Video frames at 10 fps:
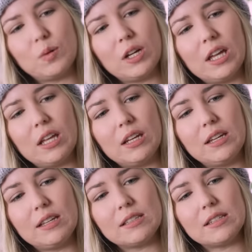one
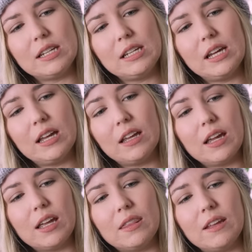is Nina,
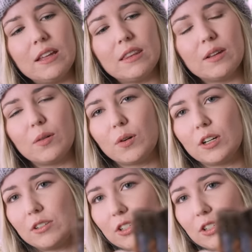and then the orange